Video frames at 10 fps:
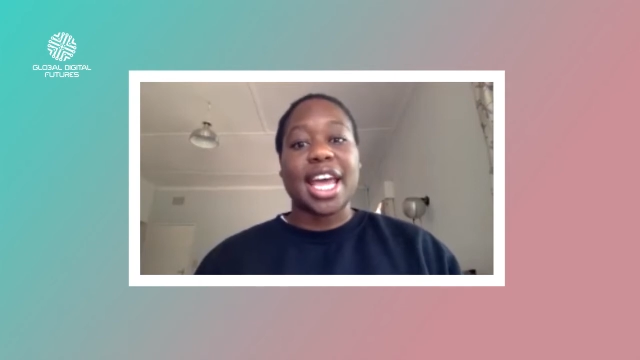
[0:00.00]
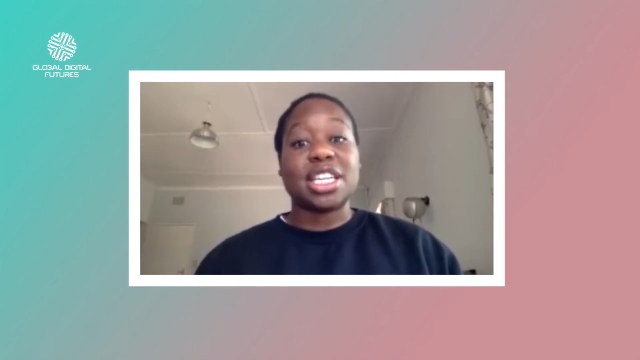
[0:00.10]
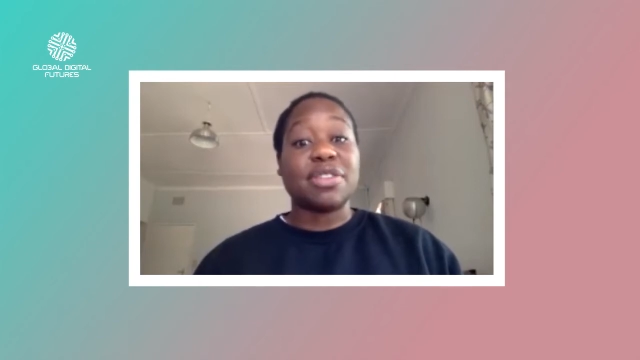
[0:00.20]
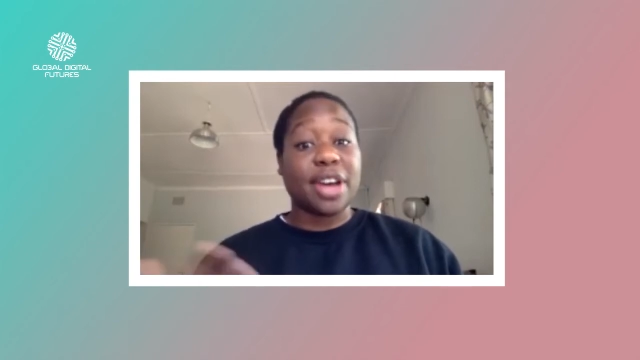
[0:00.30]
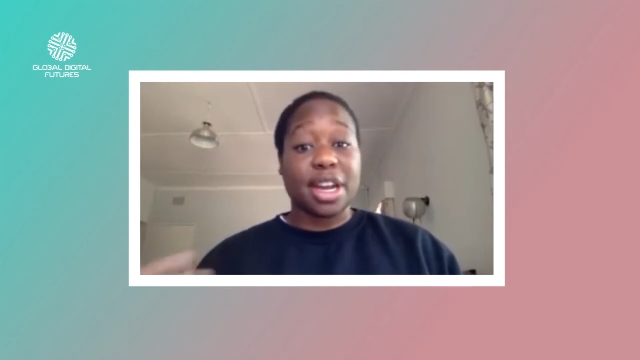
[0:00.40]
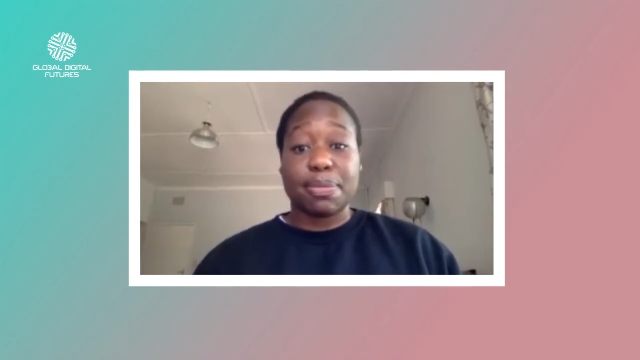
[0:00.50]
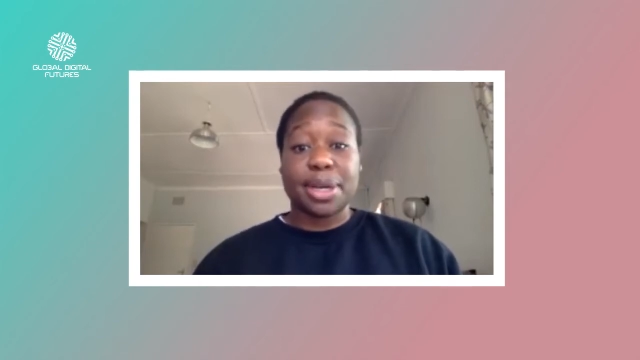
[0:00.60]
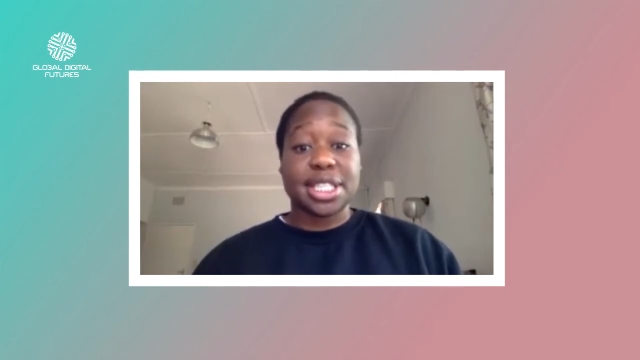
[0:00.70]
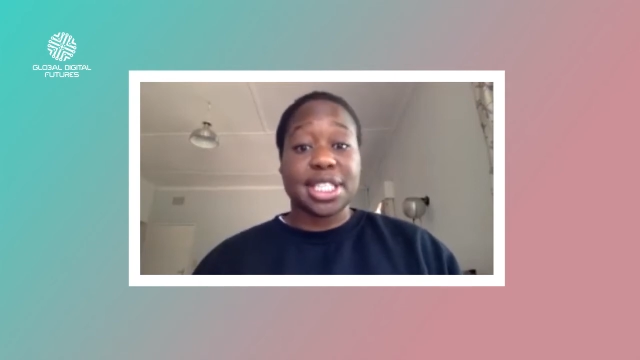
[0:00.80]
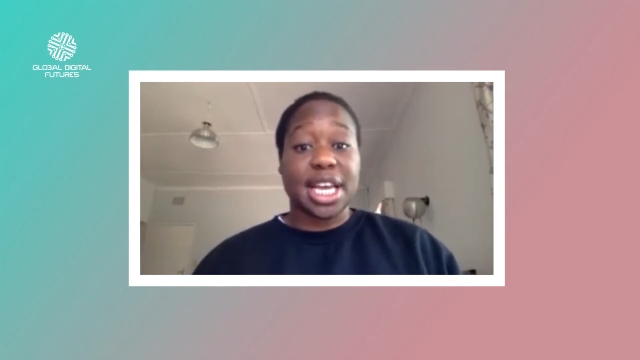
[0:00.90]

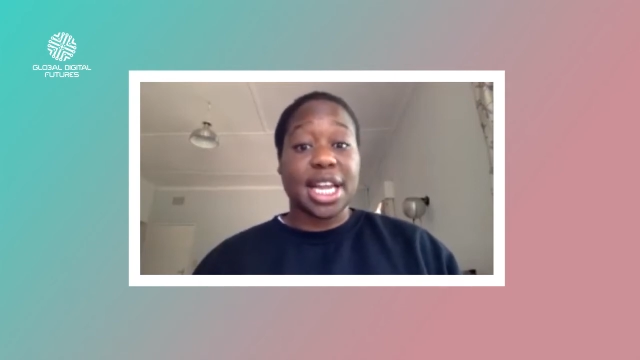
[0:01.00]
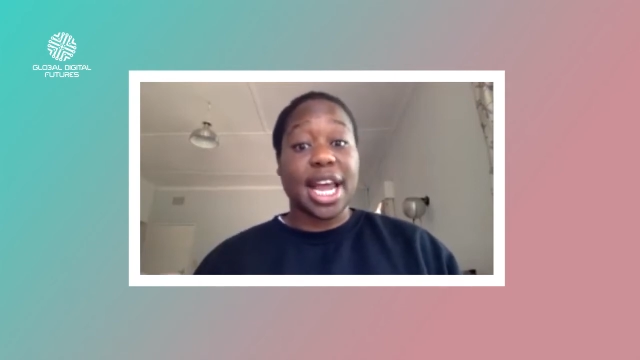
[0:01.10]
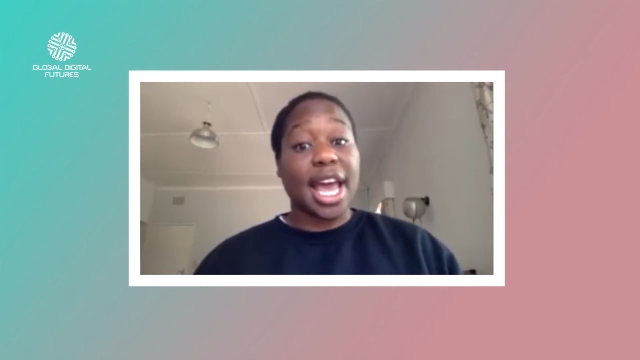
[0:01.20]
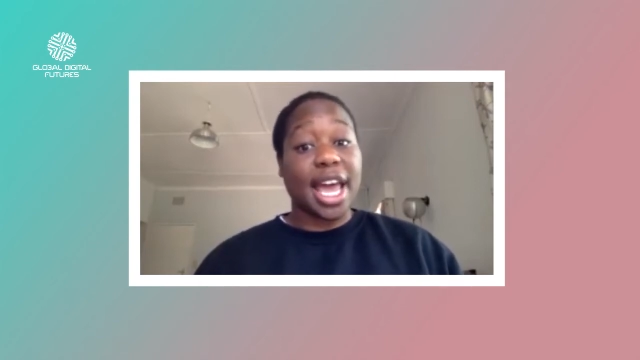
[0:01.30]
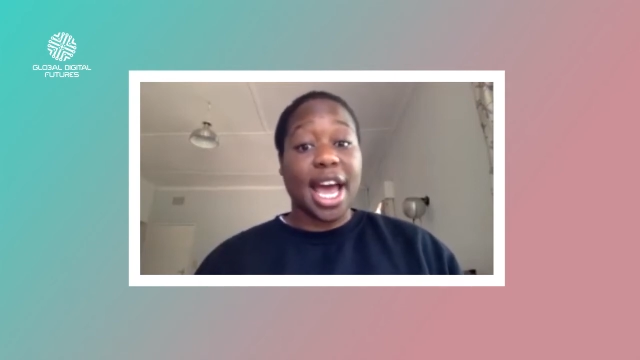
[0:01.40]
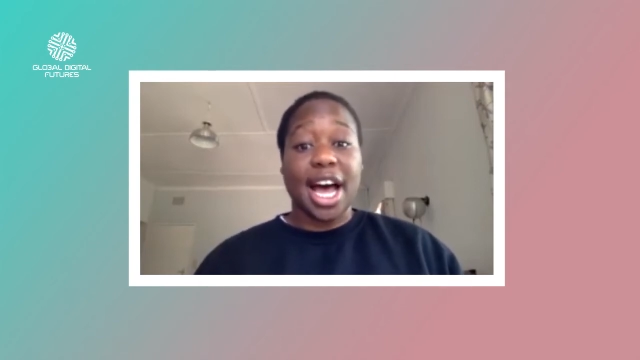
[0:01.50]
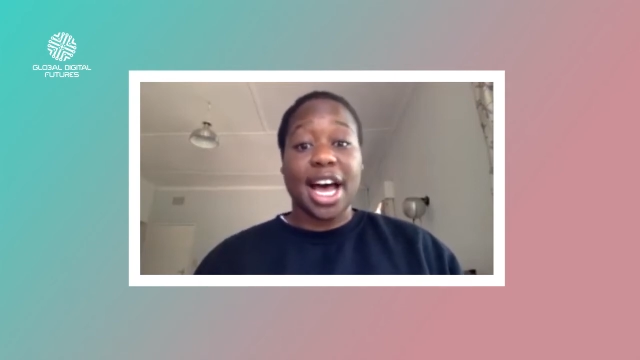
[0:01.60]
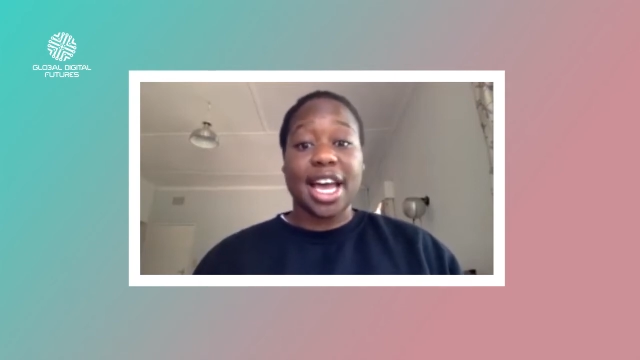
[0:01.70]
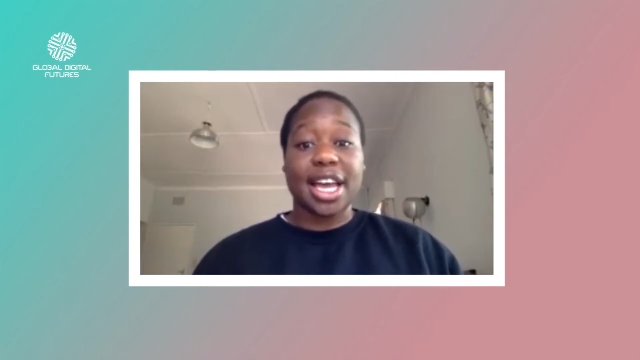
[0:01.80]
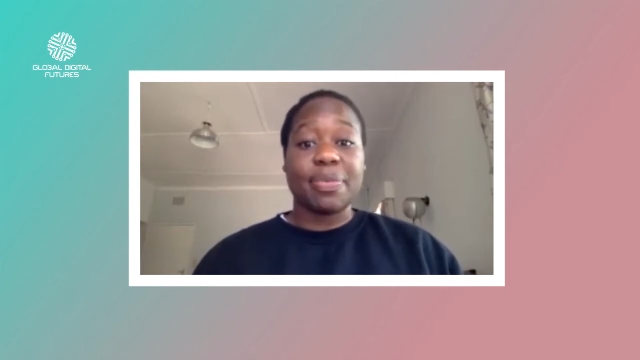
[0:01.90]
developments in
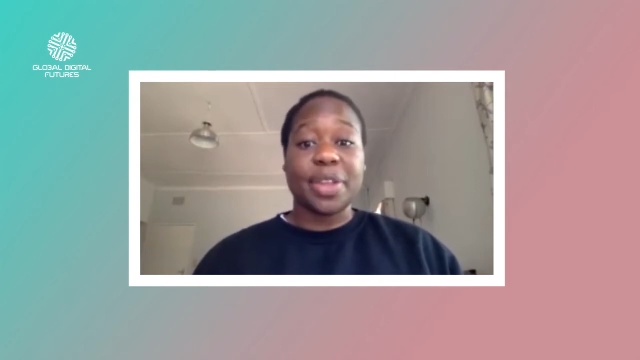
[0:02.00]
AI